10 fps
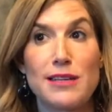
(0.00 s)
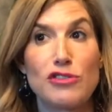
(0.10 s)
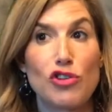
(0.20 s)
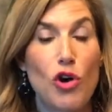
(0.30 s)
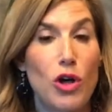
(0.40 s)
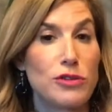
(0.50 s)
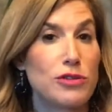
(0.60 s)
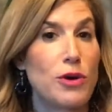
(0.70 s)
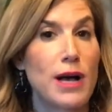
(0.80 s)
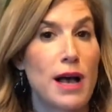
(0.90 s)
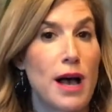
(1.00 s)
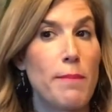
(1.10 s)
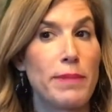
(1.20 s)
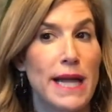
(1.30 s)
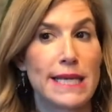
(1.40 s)
There's also a
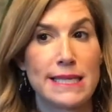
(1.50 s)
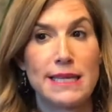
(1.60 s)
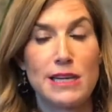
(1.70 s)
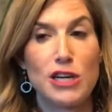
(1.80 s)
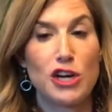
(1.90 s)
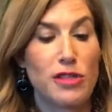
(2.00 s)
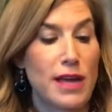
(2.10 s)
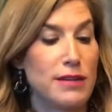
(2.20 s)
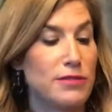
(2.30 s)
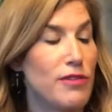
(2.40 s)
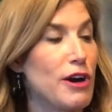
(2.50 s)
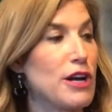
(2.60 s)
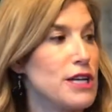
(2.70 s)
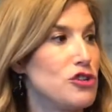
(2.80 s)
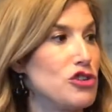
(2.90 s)
complex in here that is
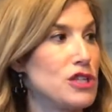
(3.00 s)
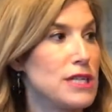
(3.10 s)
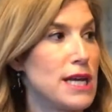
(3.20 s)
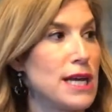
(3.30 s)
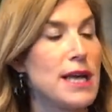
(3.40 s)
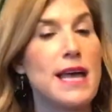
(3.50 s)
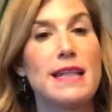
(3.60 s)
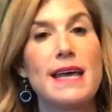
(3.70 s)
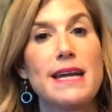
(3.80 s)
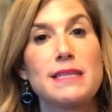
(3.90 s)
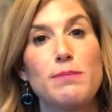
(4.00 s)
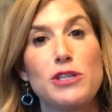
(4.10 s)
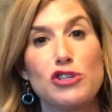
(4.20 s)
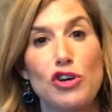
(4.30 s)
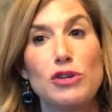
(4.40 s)
very interesting that has
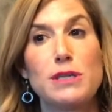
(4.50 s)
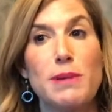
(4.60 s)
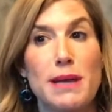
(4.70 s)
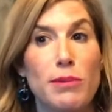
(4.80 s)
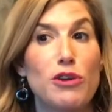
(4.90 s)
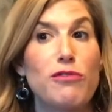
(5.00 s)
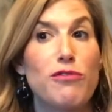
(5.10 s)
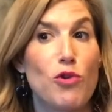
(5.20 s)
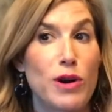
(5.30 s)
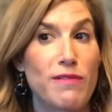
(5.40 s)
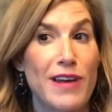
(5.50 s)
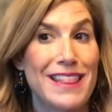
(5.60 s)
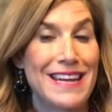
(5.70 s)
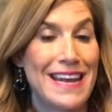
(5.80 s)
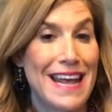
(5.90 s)
been shown to be able to fortify
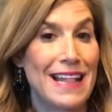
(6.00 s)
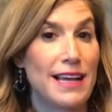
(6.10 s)
the nail.